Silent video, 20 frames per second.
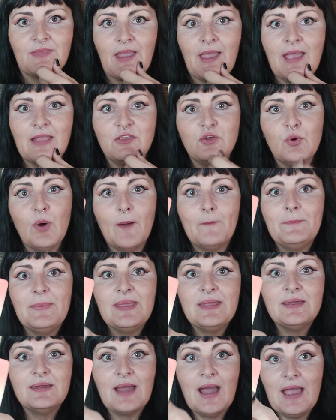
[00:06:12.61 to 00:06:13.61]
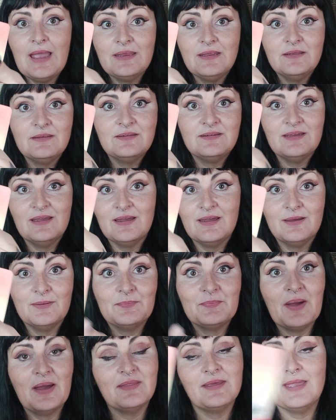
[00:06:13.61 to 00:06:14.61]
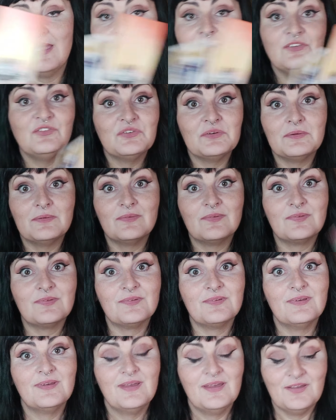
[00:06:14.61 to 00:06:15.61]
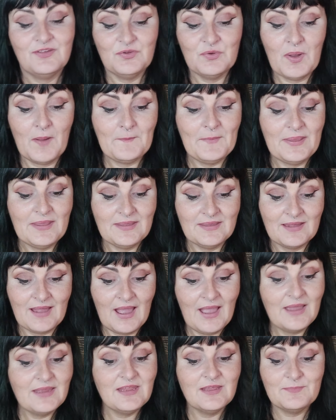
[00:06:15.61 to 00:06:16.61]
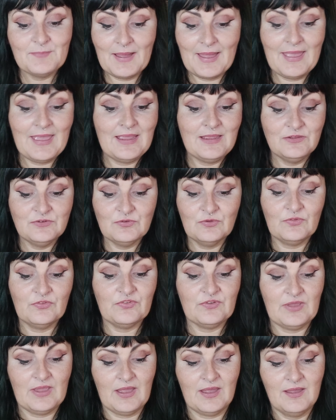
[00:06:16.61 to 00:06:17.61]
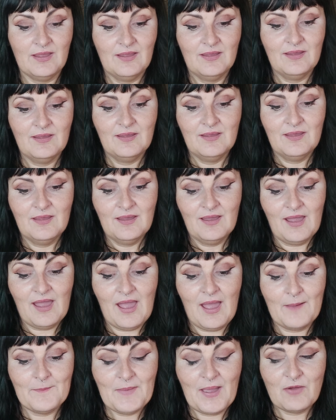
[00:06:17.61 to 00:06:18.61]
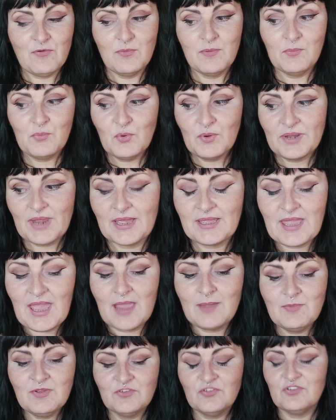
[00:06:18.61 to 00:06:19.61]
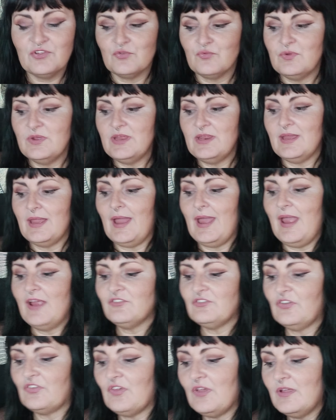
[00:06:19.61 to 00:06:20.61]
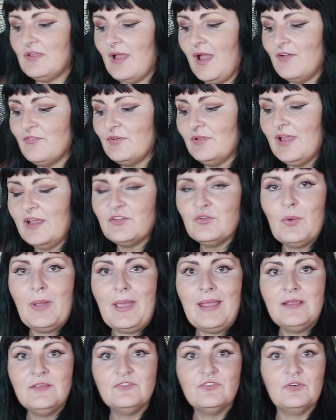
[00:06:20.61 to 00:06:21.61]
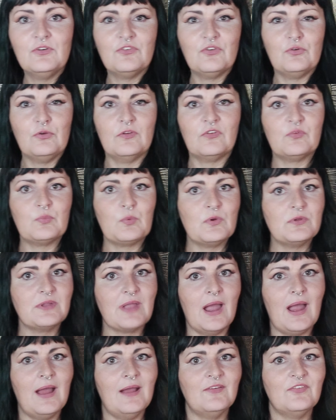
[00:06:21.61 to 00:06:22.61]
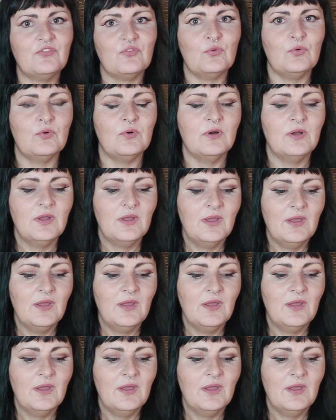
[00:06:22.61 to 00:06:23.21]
And you are being guided here by the angels. You are being guided by angels here. Um, I remember when I came into the reading, I actually said, I feel like your angels or your spirit guides or